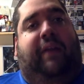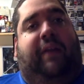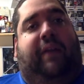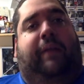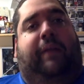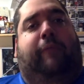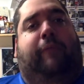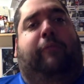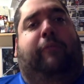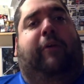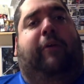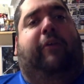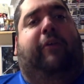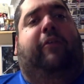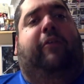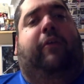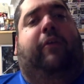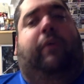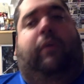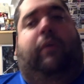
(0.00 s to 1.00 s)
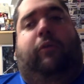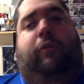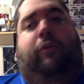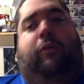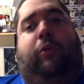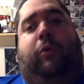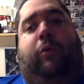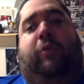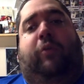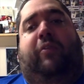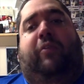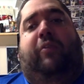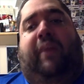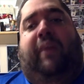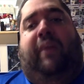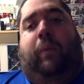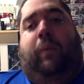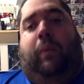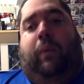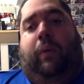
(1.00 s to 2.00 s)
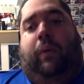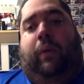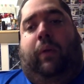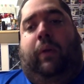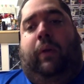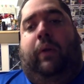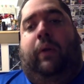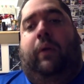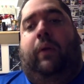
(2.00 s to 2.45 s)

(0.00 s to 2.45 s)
The first true sequel